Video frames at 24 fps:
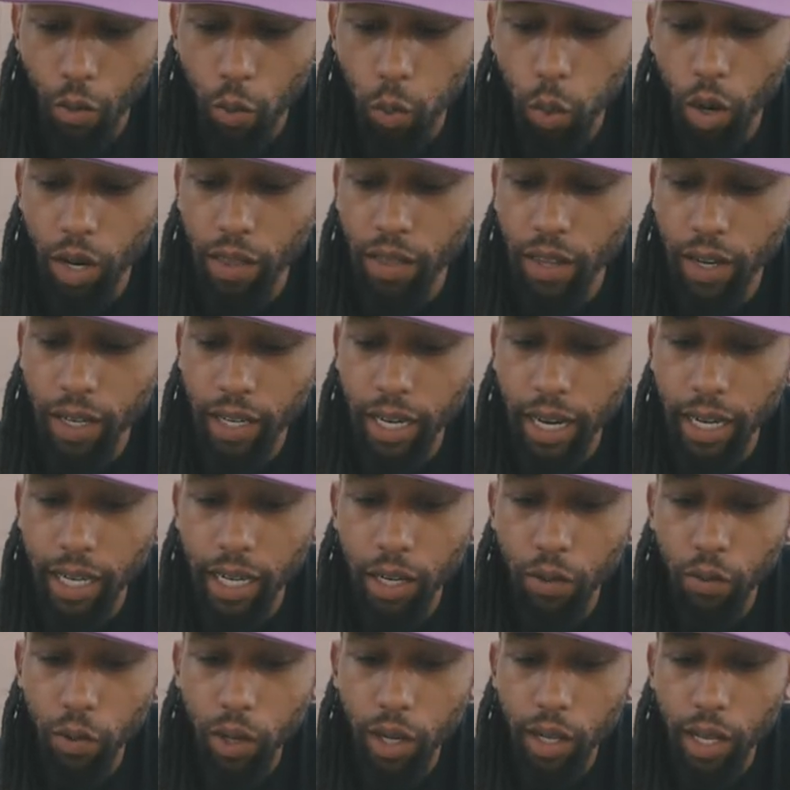one thing that I
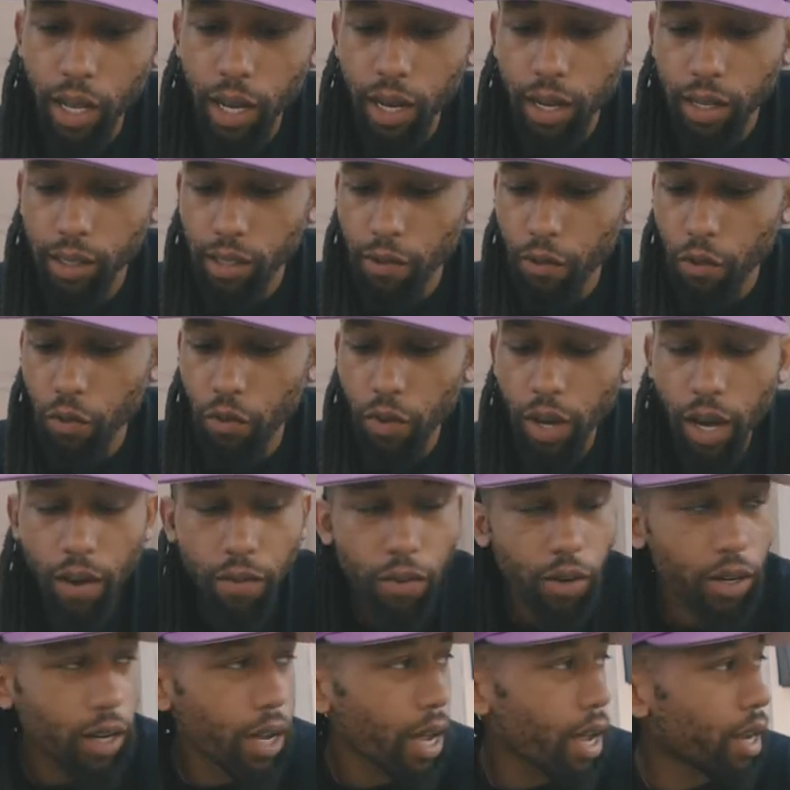didn't realize, if you've
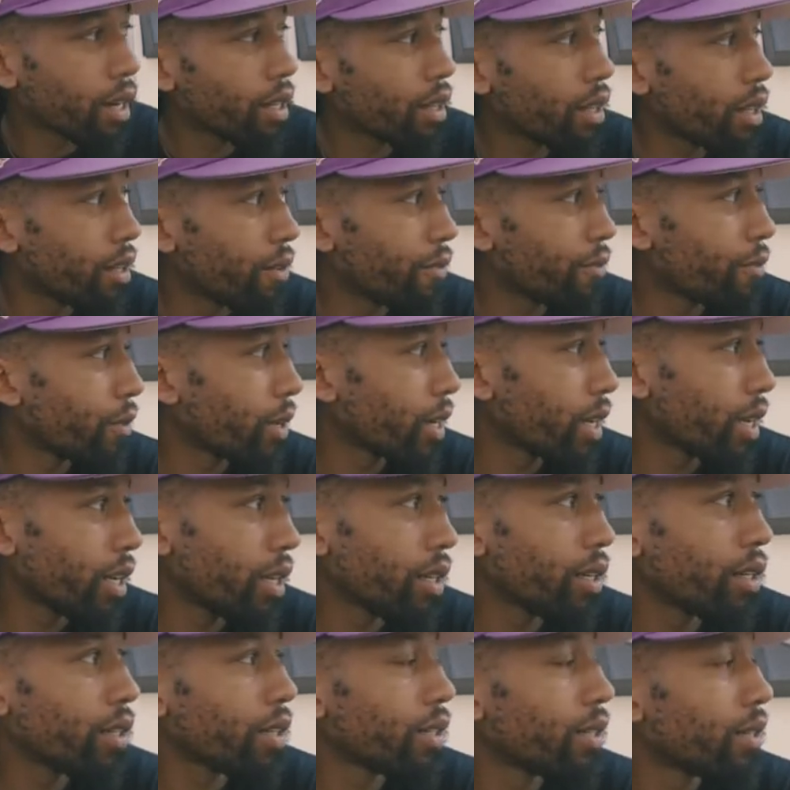ever gotten the
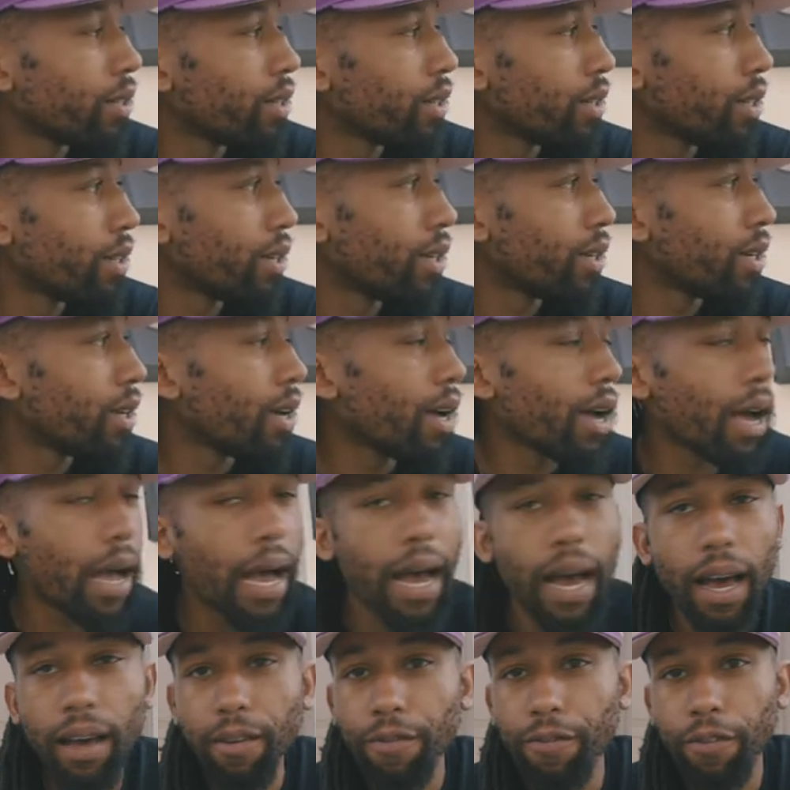freaking
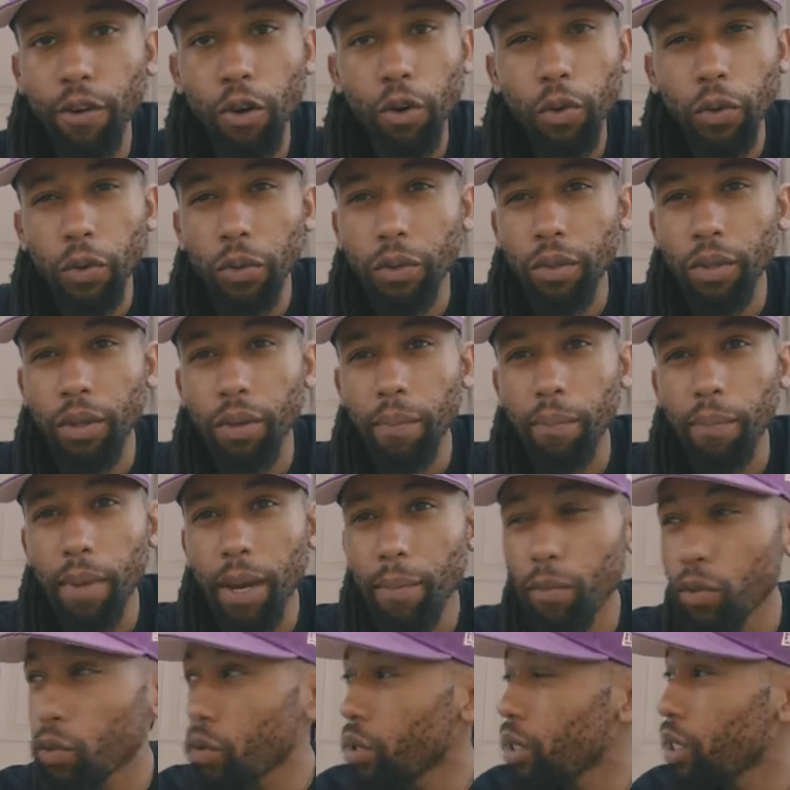iPhone
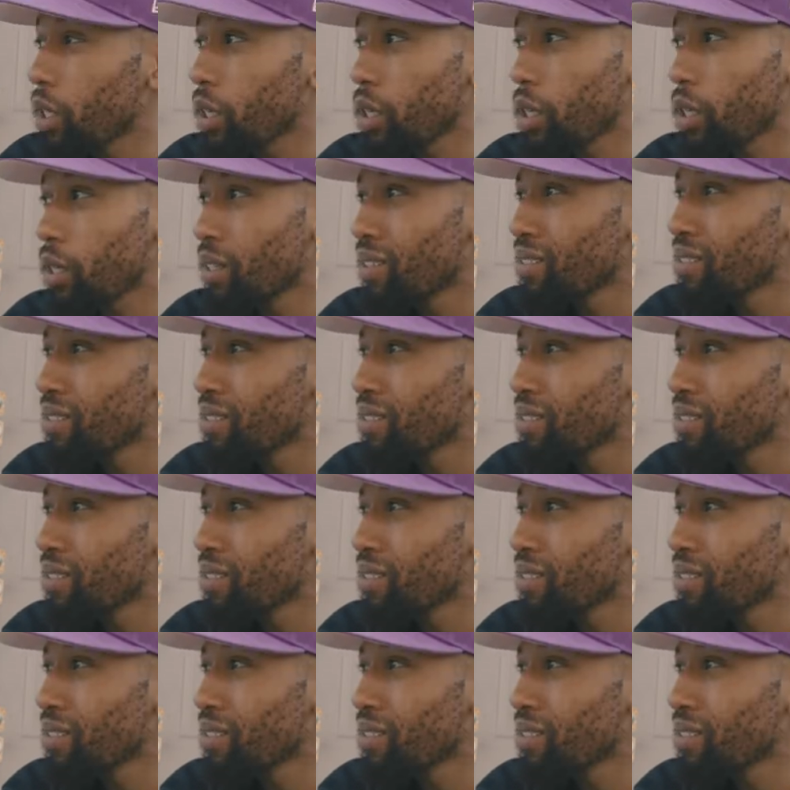memory,